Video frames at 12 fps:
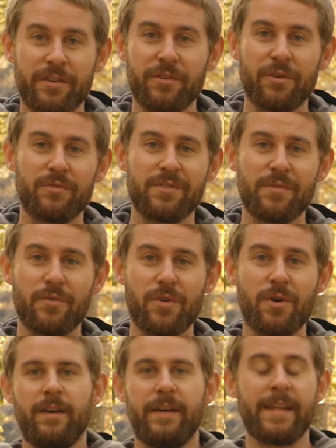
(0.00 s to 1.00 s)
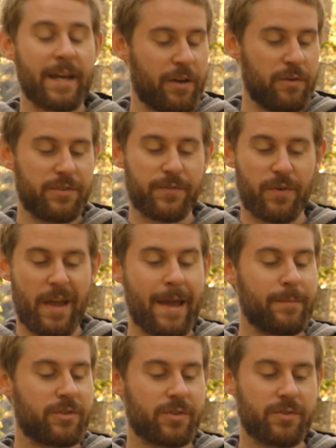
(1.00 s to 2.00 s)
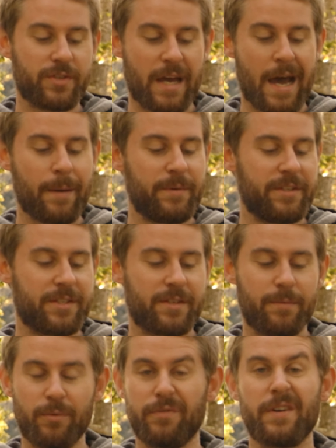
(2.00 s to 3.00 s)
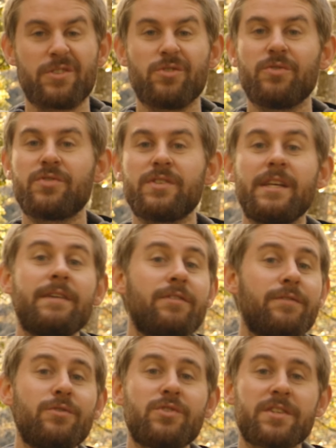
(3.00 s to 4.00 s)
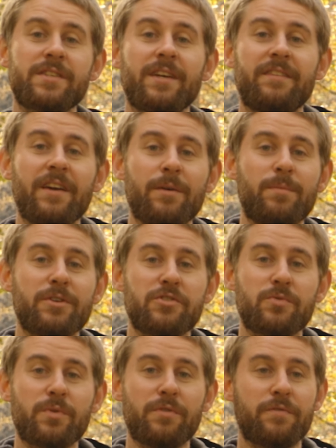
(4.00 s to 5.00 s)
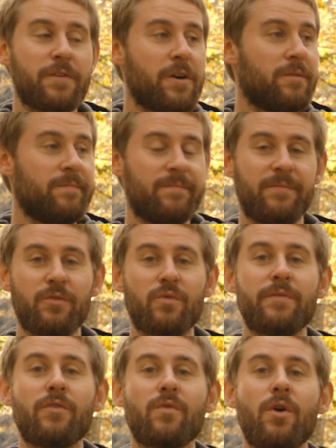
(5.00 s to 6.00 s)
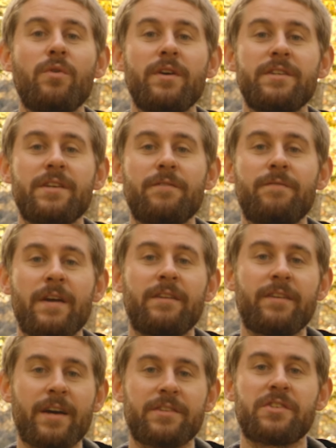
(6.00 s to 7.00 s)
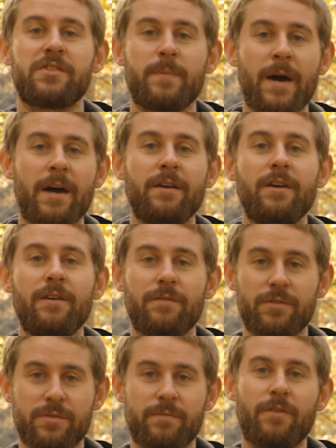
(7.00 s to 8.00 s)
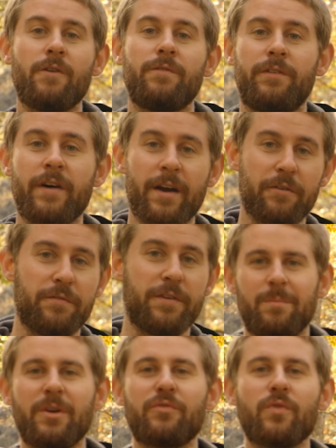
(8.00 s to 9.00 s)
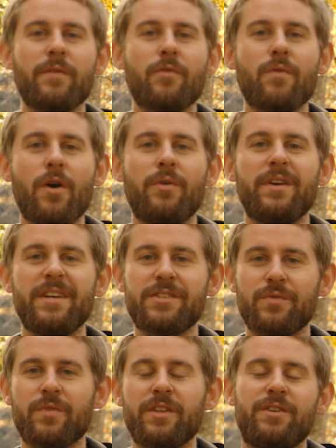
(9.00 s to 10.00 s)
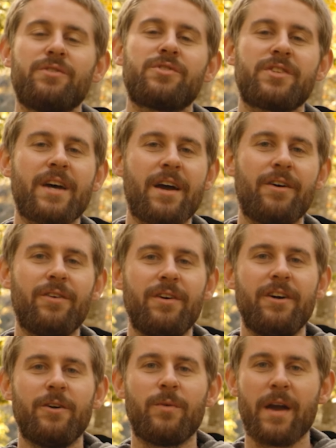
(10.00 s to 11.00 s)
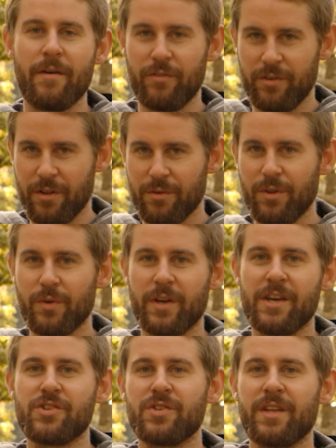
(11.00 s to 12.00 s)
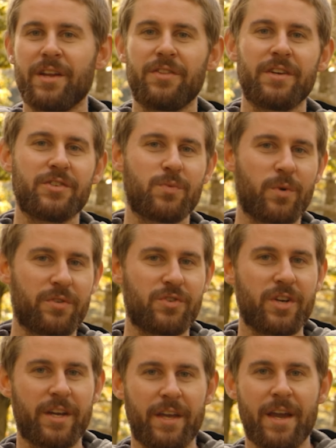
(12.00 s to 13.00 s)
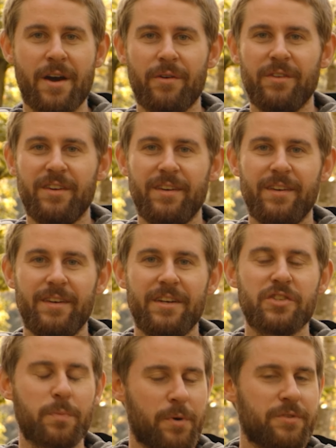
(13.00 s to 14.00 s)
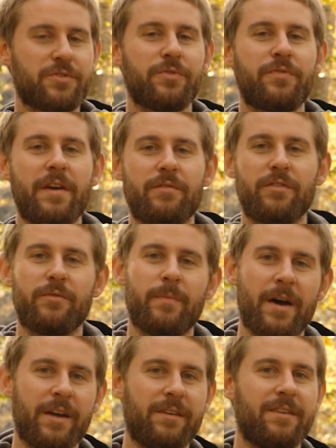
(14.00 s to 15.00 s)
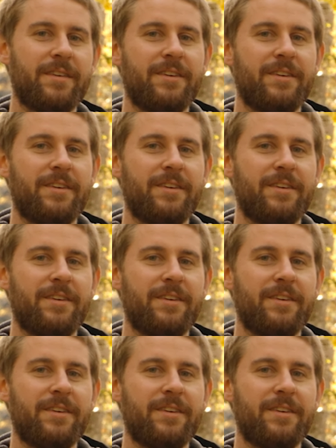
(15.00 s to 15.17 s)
here on River Road. And that goes for amateurs, hobbyists, professionals. Even if you just like taking pictures with your phone, River Road is a fantastic spot for some fall photography. But if River Road isn't really your style, well, I have another location that I think is worth checking out. It's a personal favorite of mine,